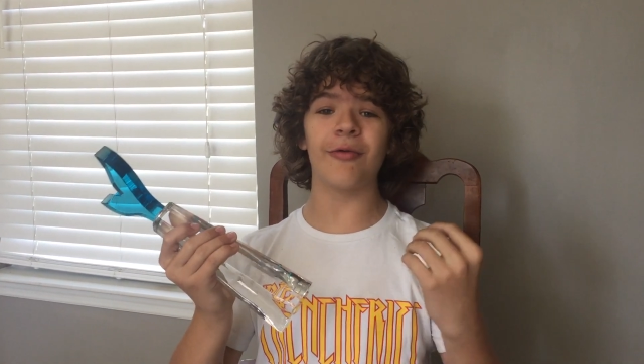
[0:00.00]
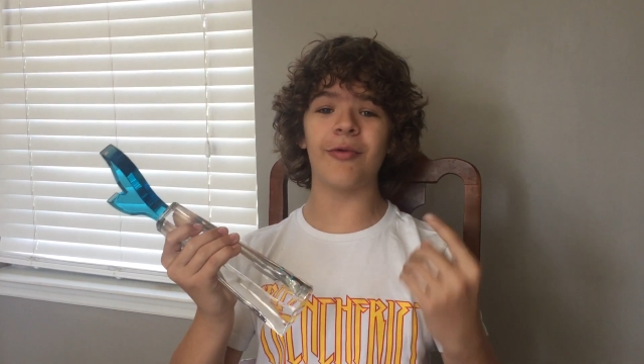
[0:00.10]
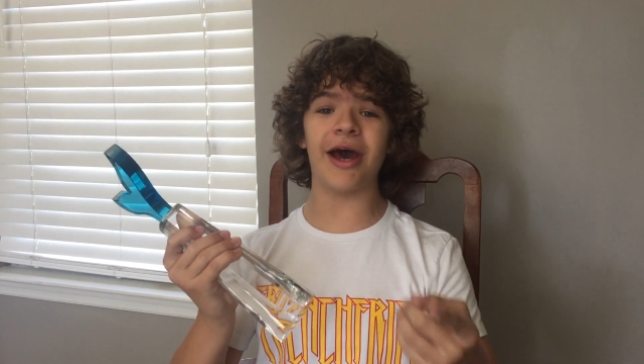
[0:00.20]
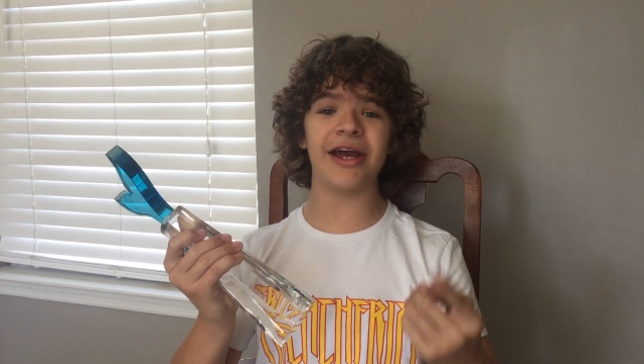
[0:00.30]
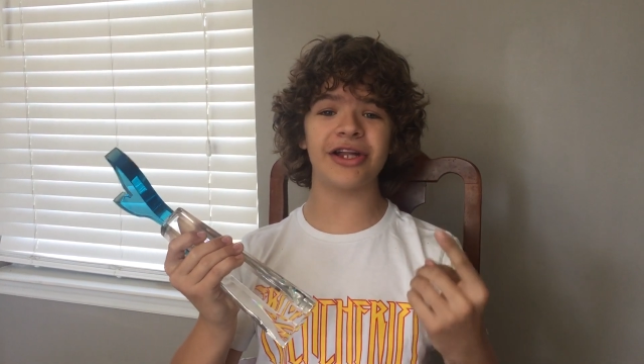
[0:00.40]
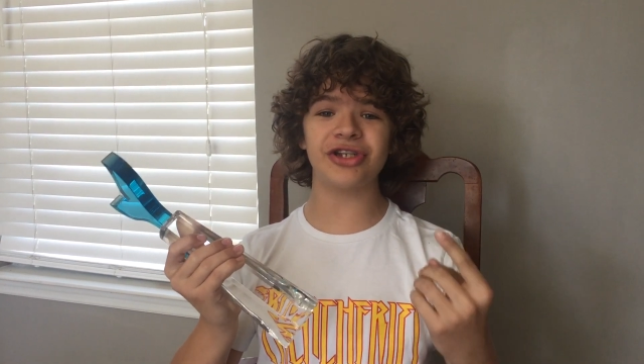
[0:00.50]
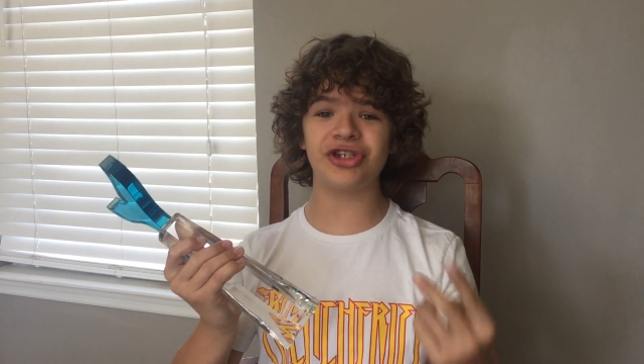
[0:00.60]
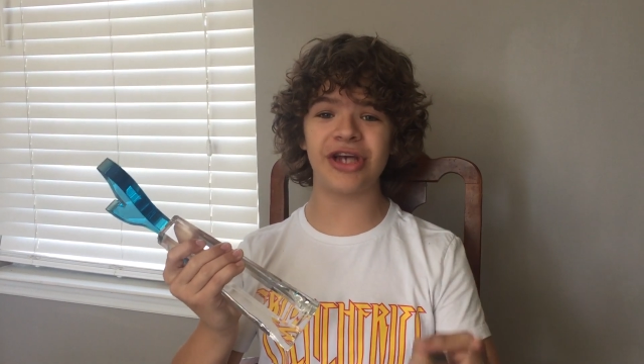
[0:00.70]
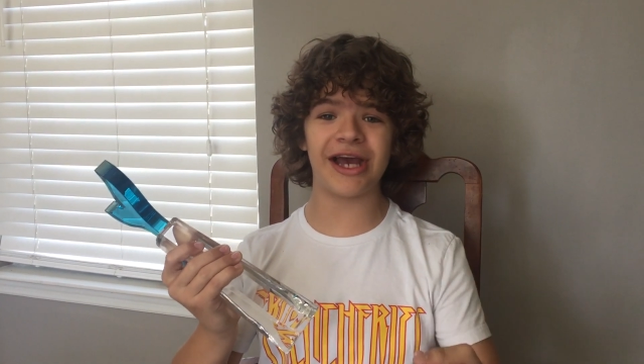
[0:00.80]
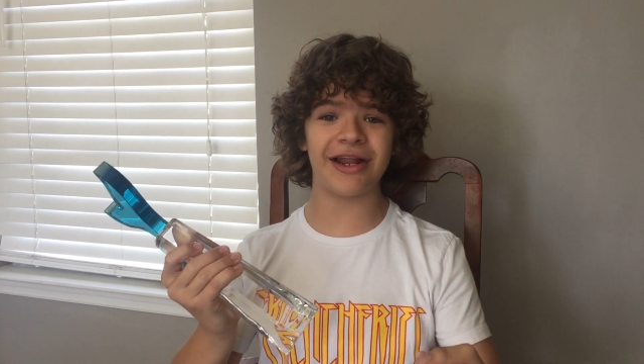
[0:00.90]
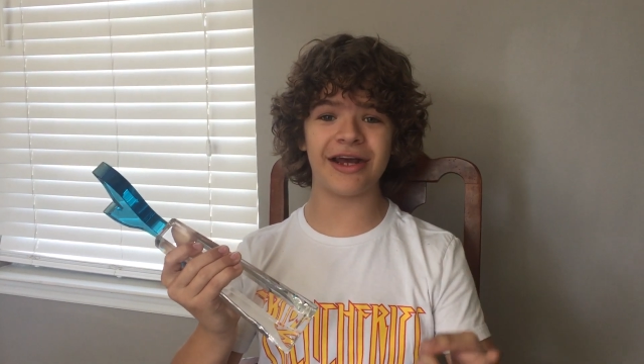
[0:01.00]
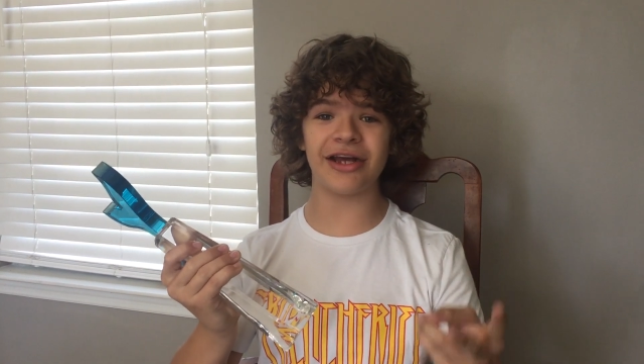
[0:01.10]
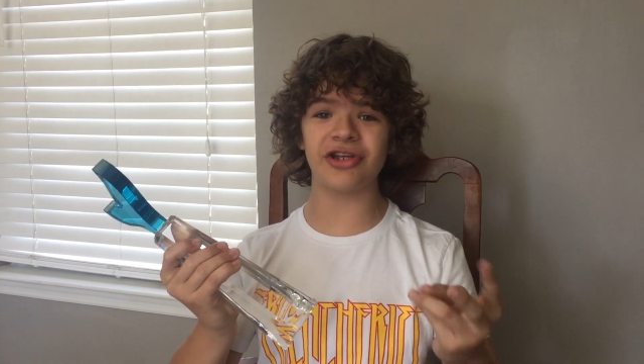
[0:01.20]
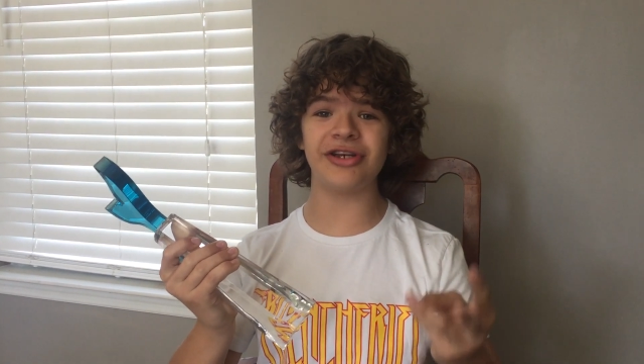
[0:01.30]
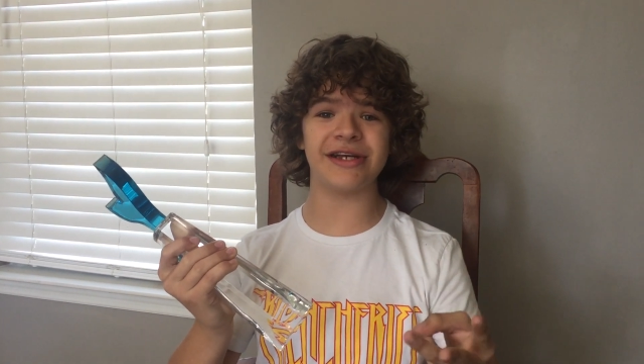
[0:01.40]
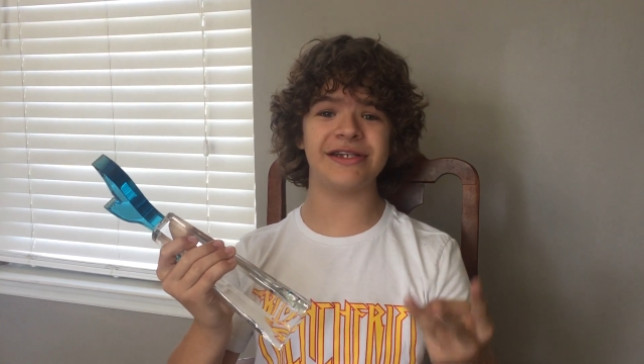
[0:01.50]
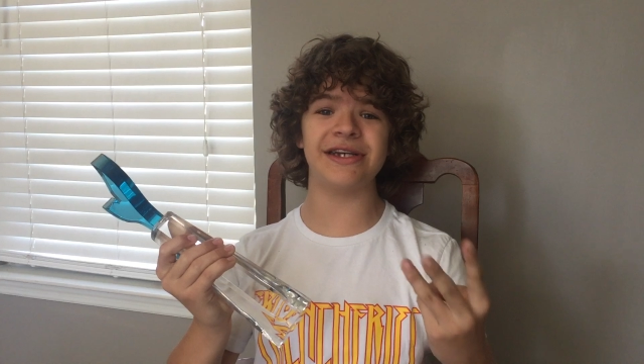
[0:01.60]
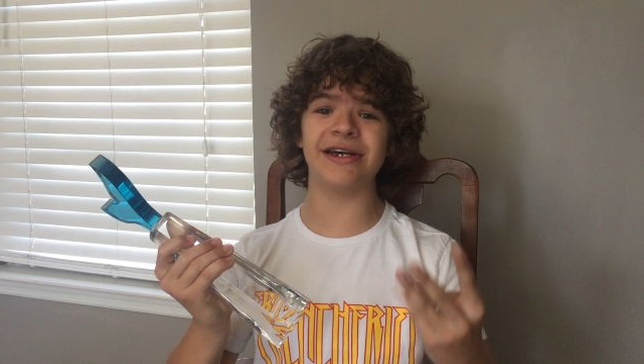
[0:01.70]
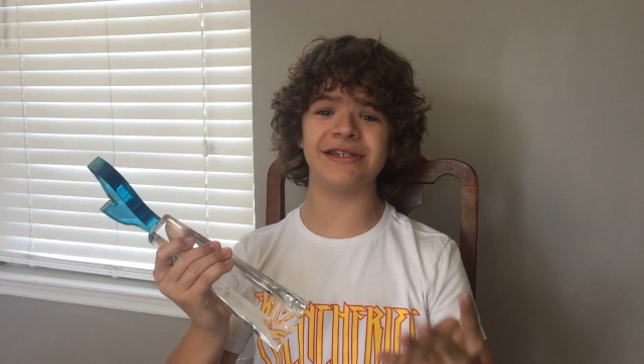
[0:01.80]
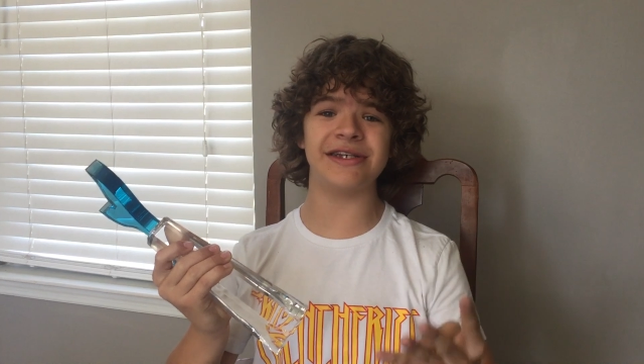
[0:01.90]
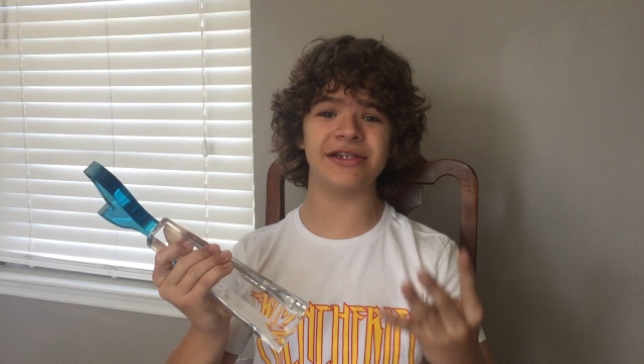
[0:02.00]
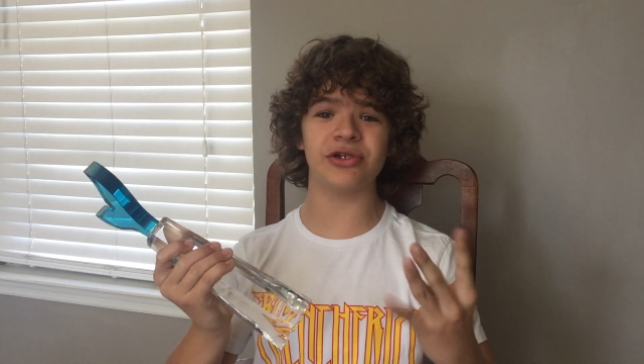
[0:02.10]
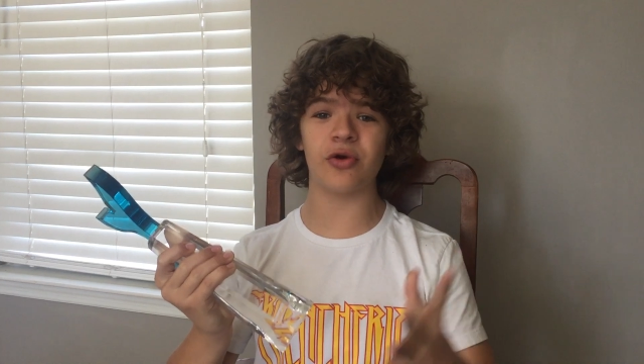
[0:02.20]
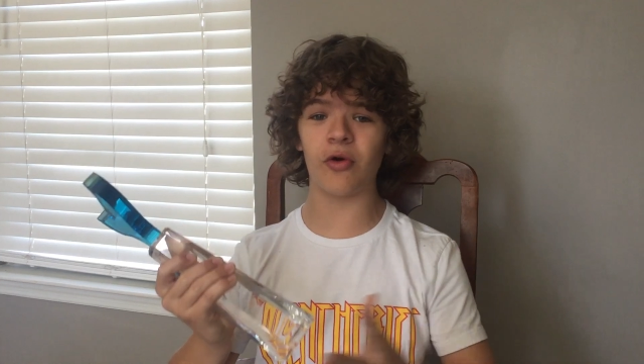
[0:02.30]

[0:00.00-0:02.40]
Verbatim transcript: Ryan, Channing, Jesse, Aziz,